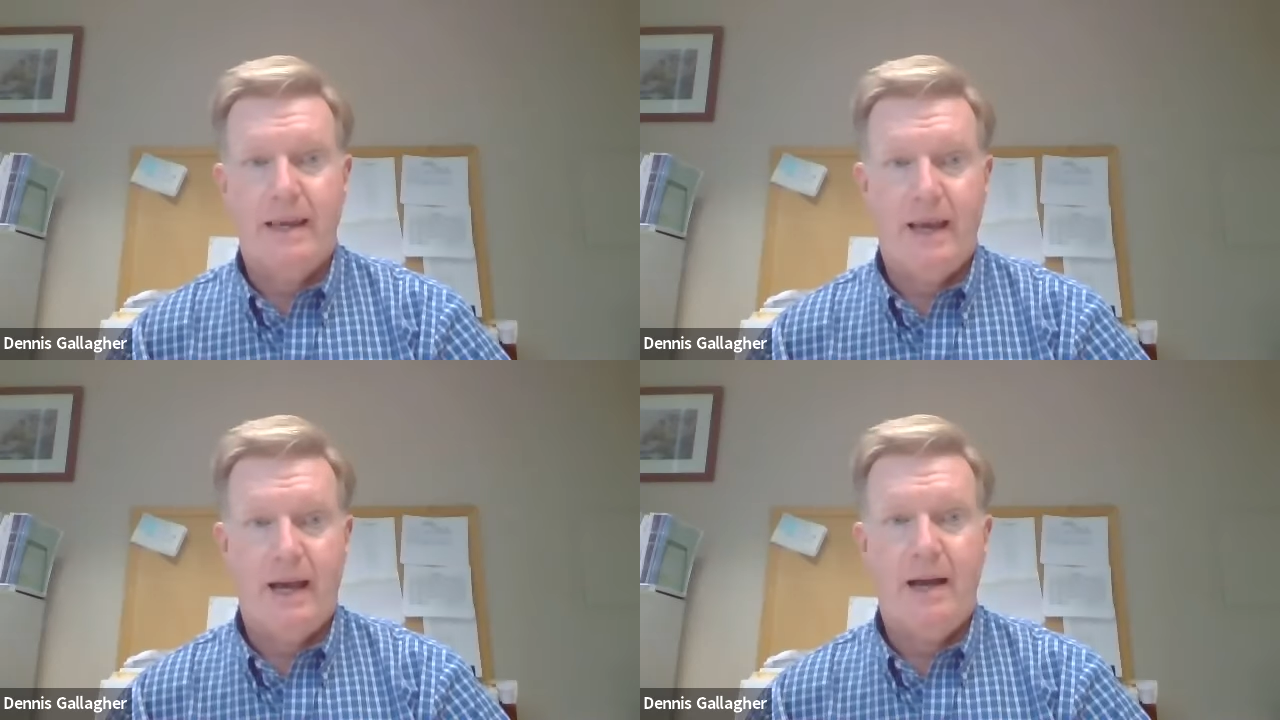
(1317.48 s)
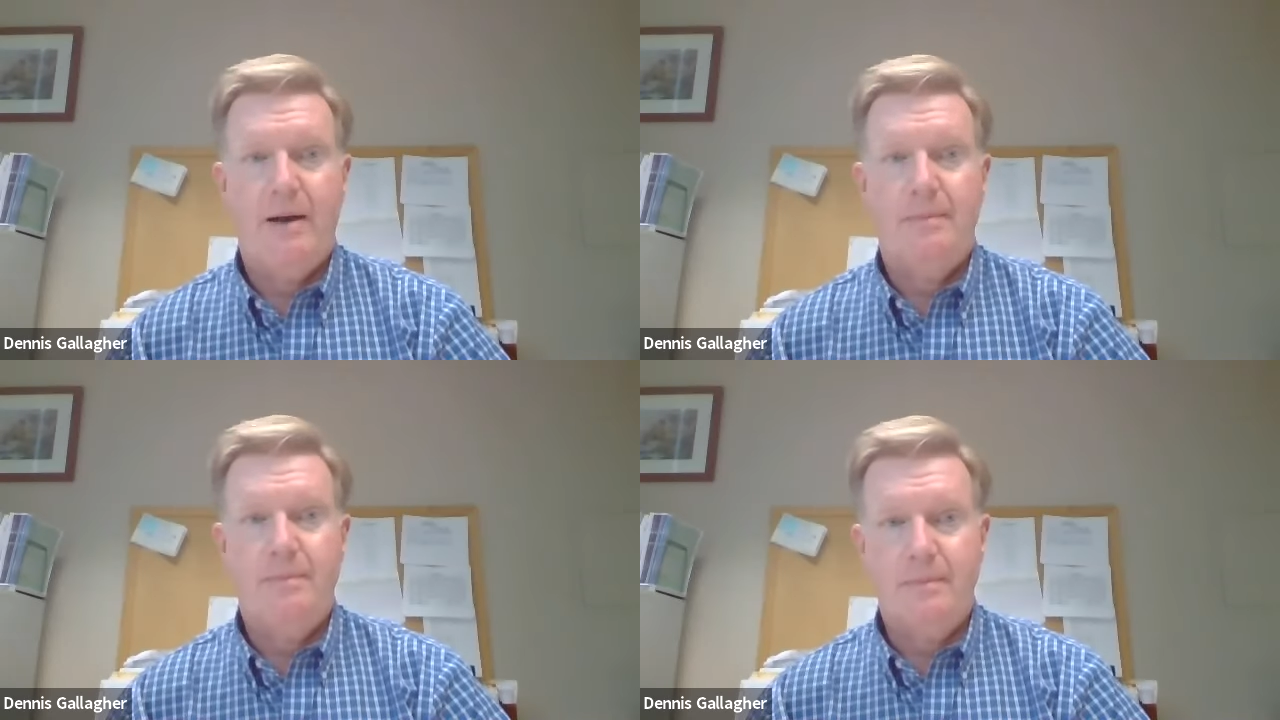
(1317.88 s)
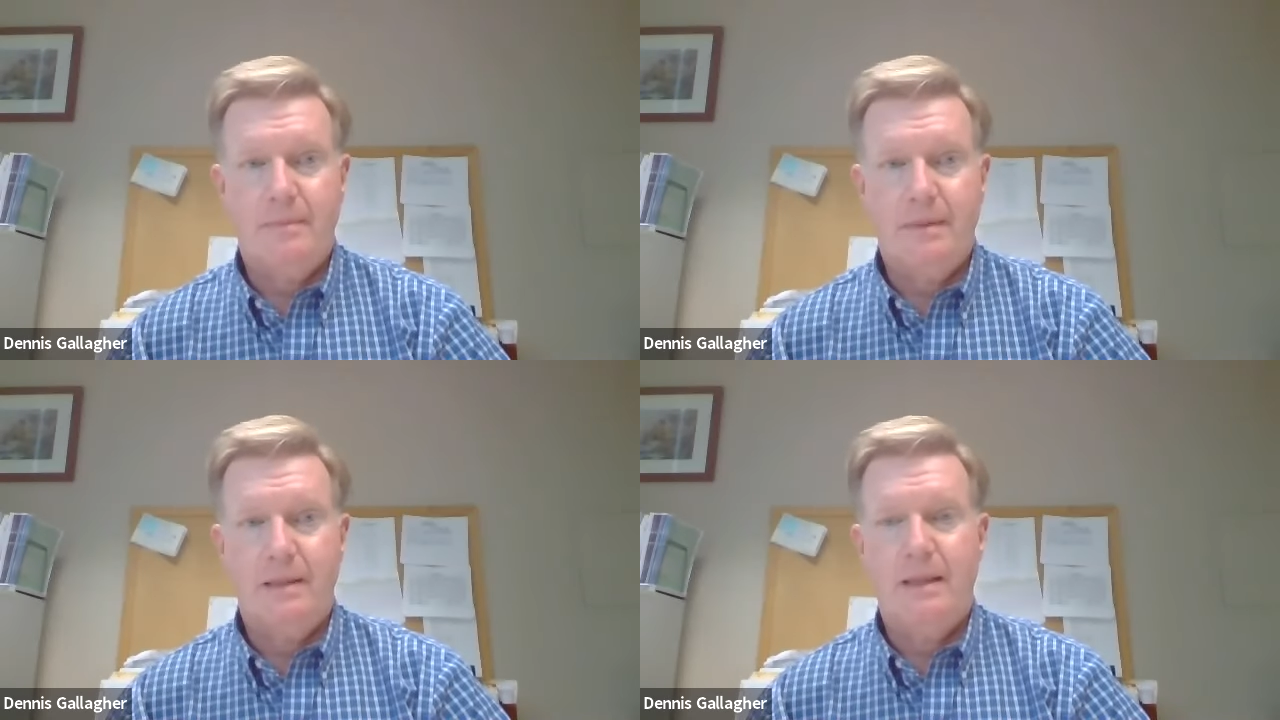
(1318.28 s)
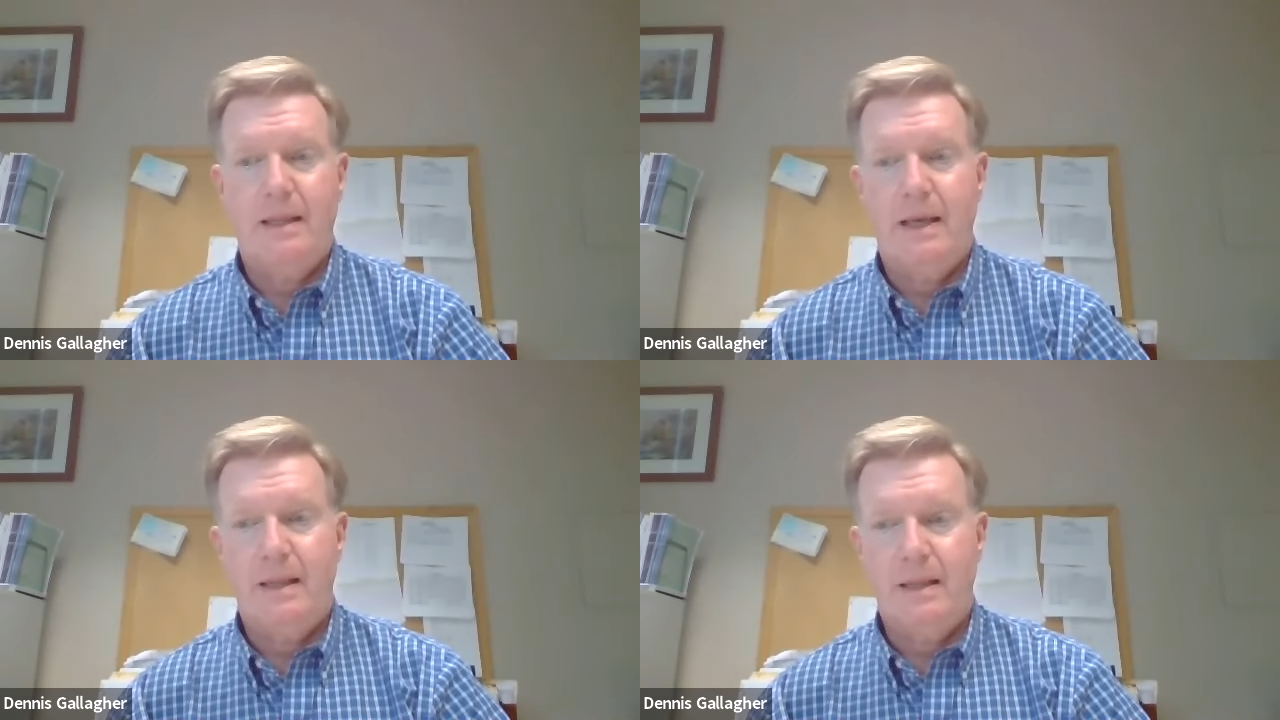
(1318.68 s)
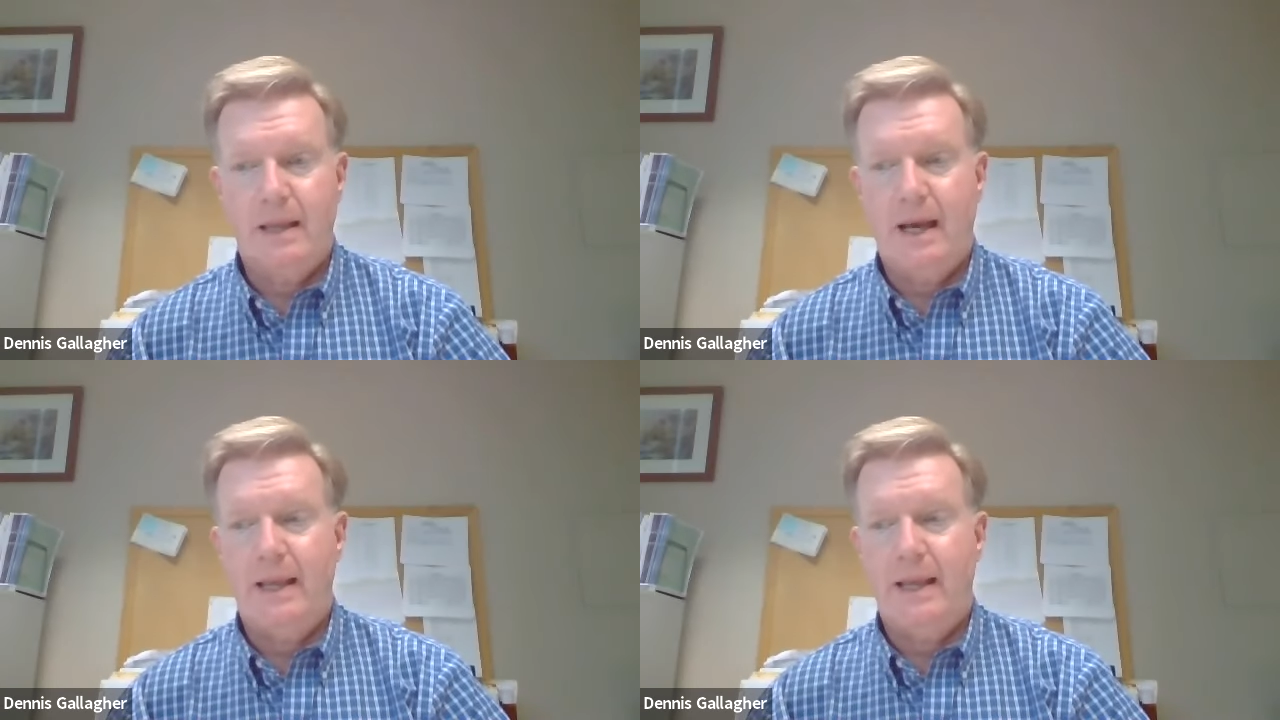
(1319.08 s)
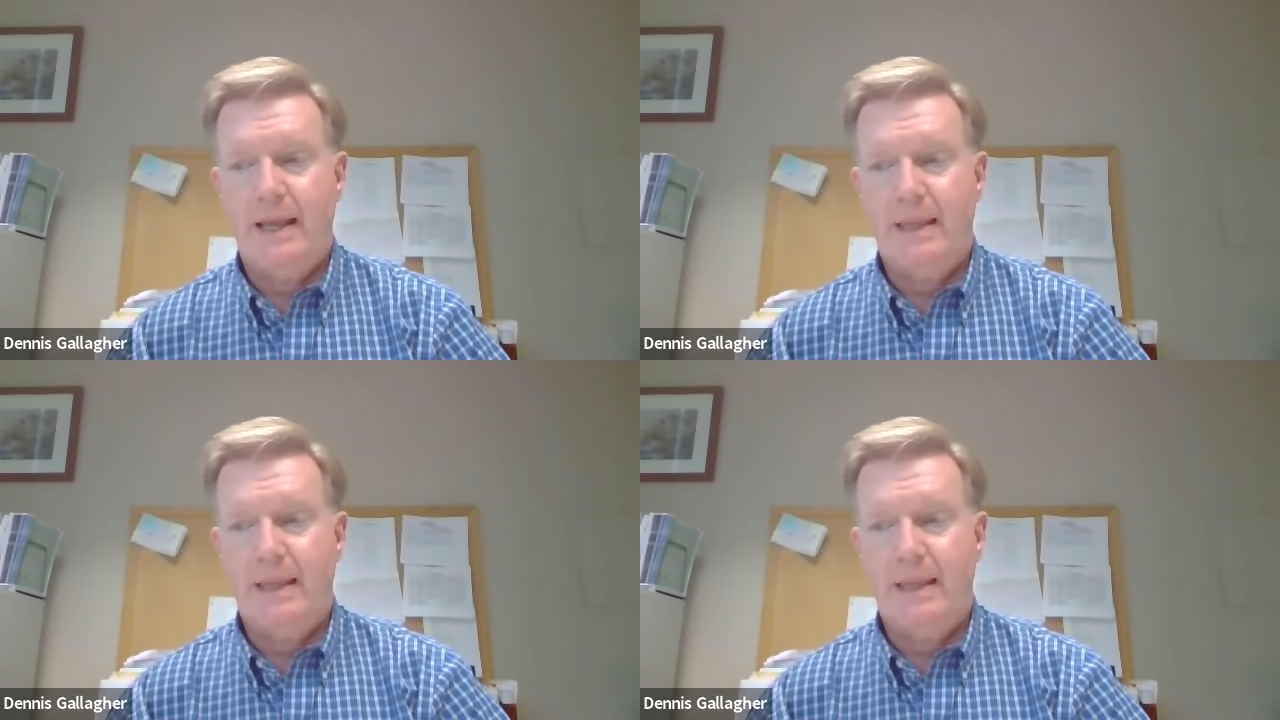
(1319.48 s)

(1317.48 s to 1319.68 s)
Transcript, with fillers: I, okay. Um, I, I,